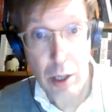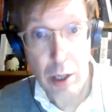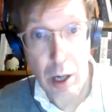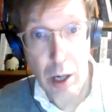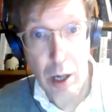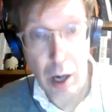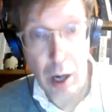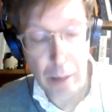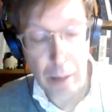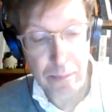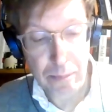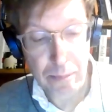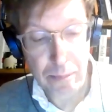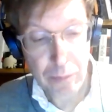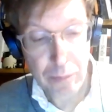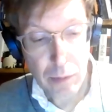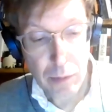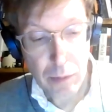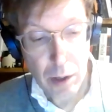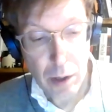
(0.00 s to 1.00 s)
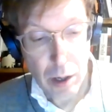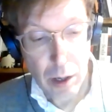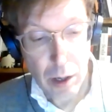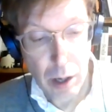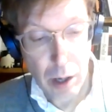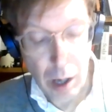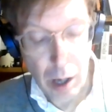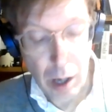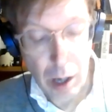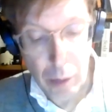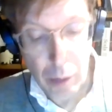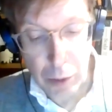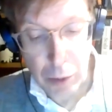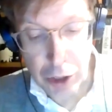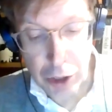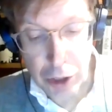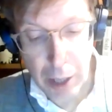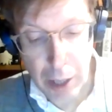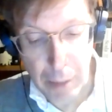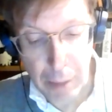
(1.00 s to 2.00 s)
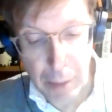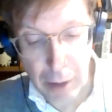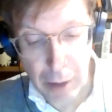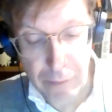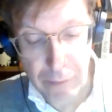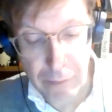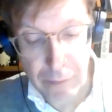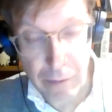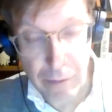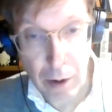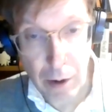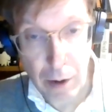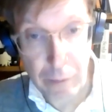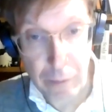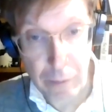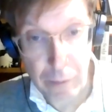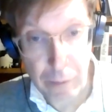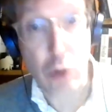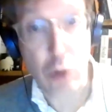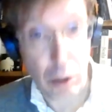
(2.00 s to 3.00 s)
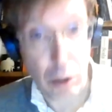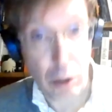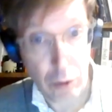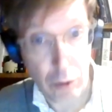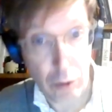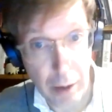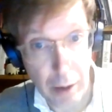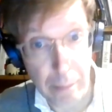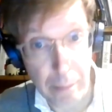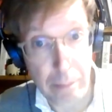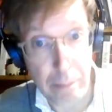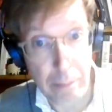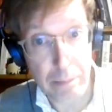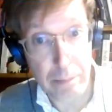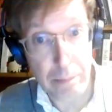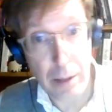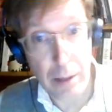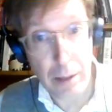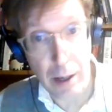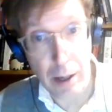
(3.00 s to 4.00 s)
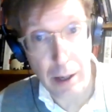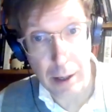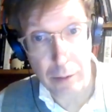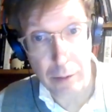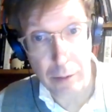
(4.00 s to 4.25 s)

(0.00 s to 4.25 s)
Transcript: um, uh, which came out of uh, Volker Grimm and